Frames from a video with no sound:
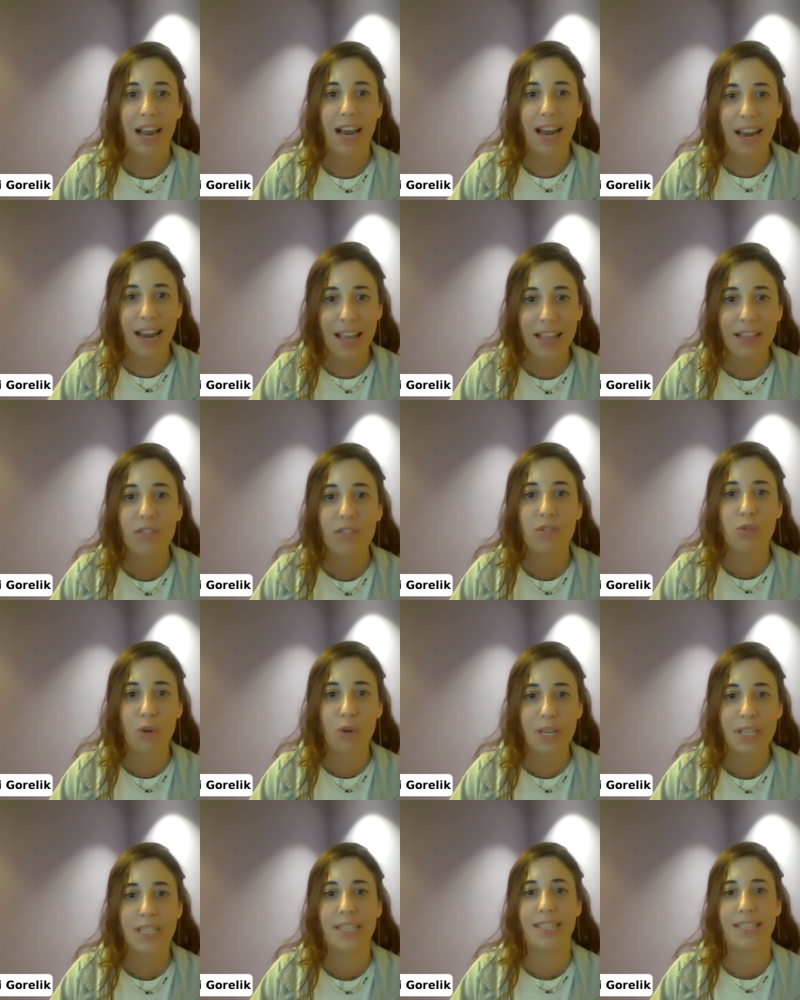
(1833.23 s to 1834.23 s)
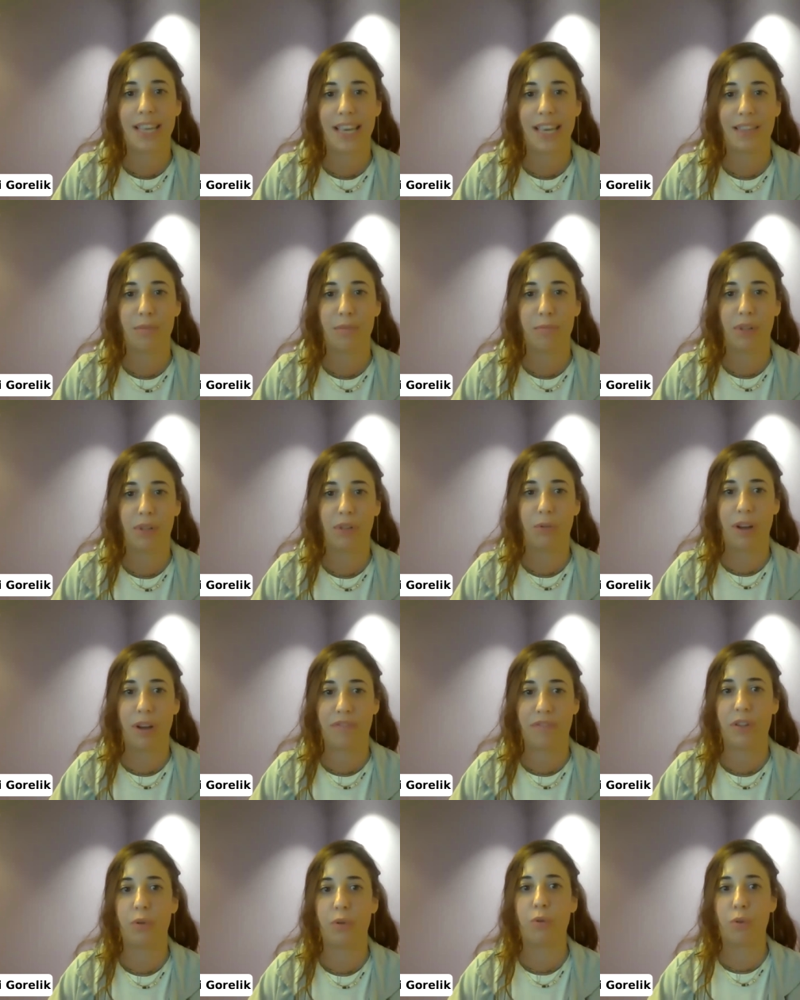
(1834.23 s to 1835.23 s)
led to a sustainable
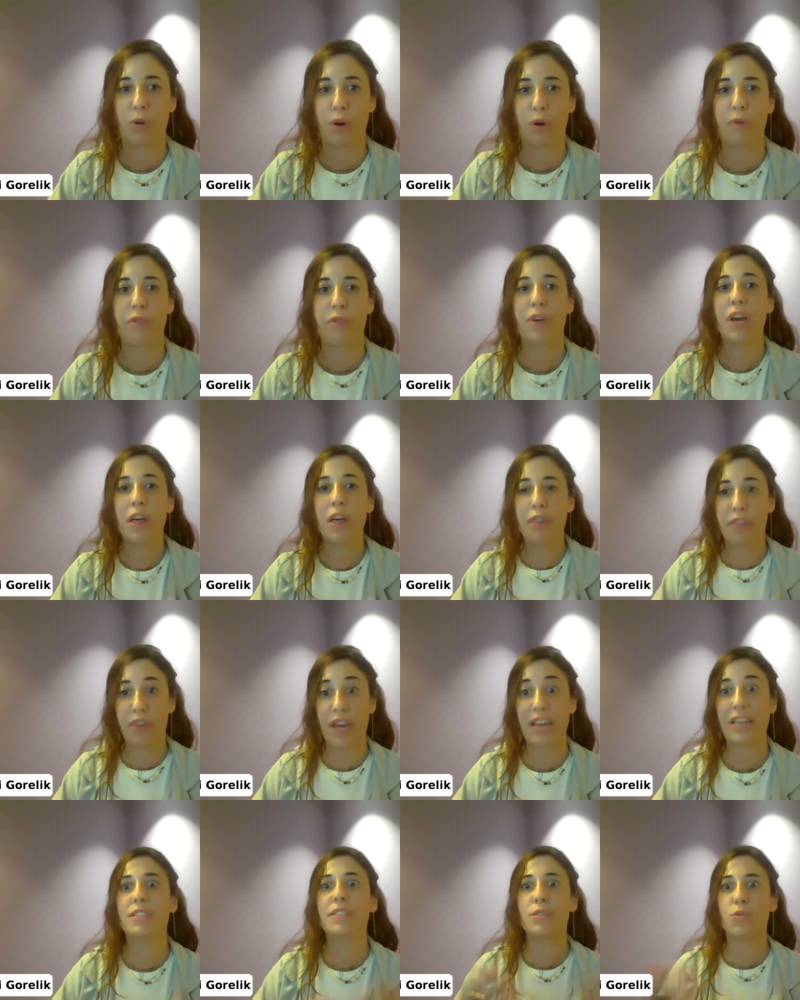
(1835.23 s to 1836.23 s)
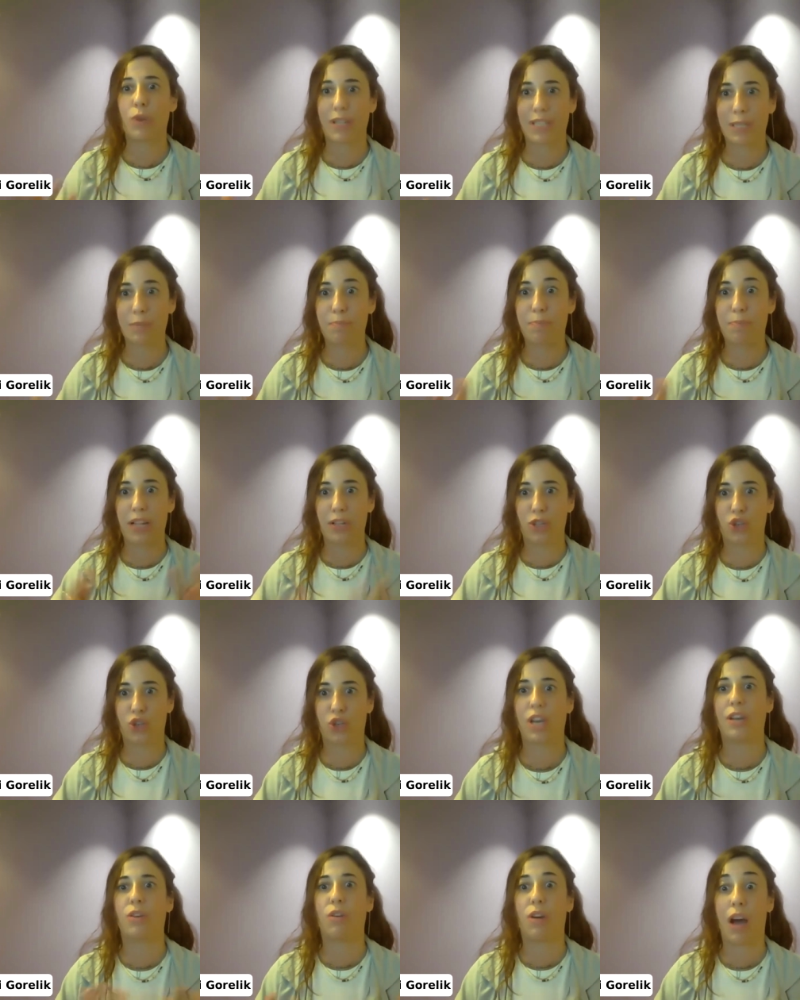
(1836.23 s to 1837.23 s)
revenue growth thanks to
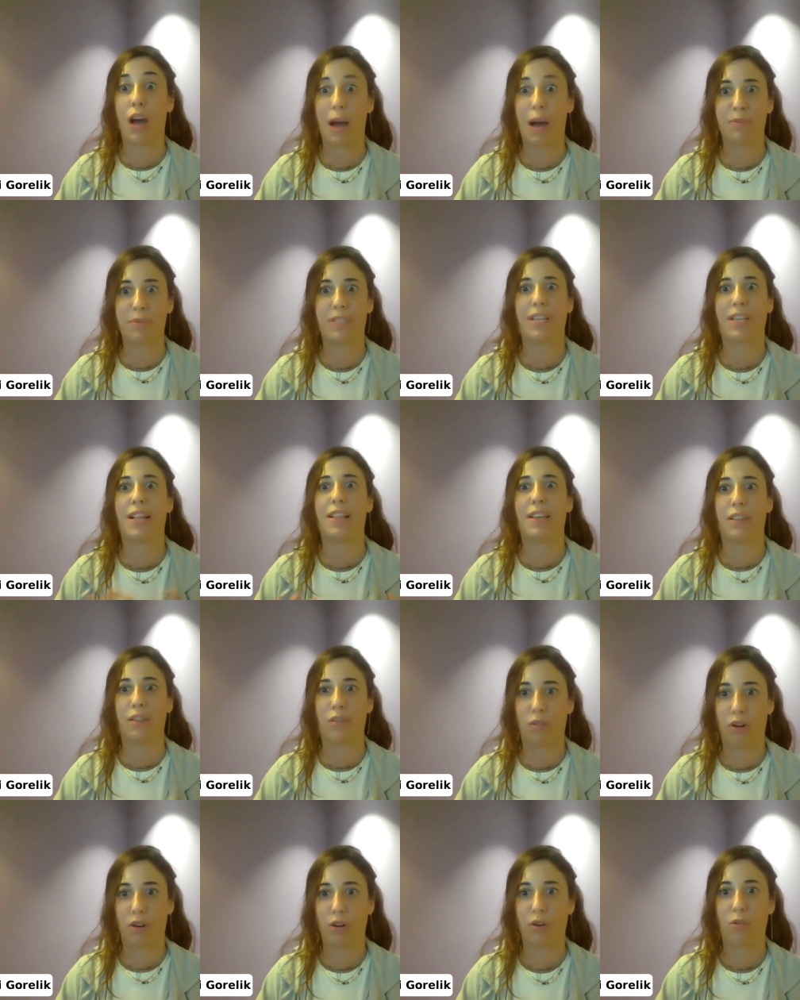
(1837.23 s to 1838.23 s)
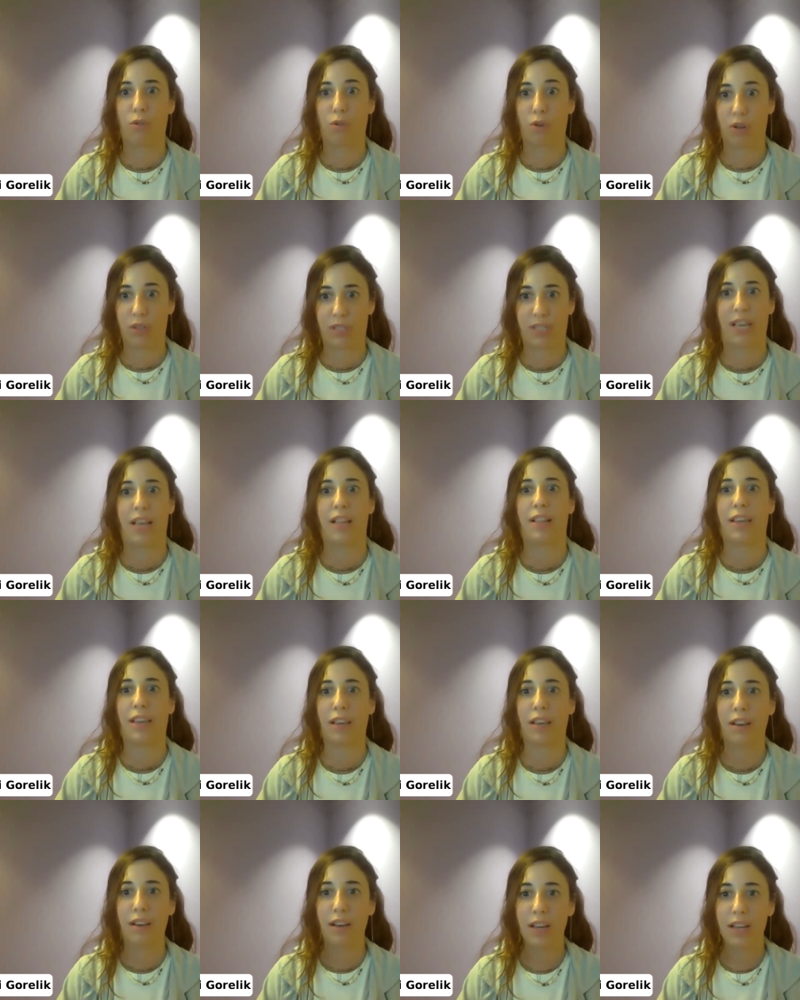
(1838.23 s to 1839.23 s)
expansion or upselling or
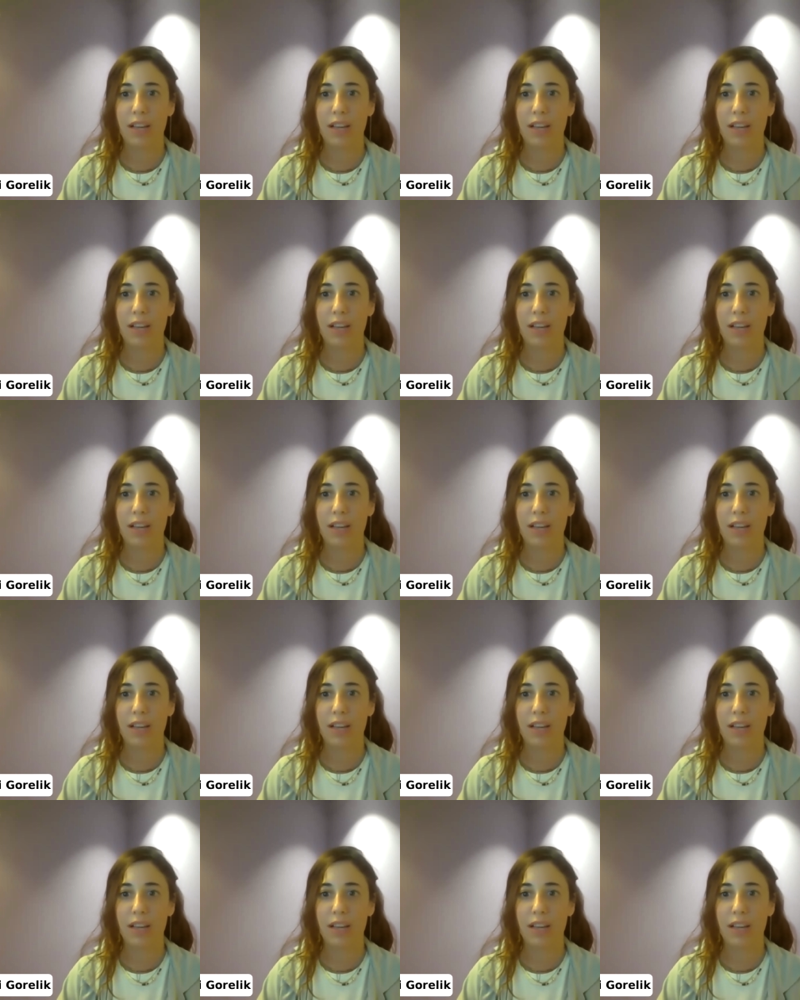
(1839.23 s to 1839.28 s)
cross-selling,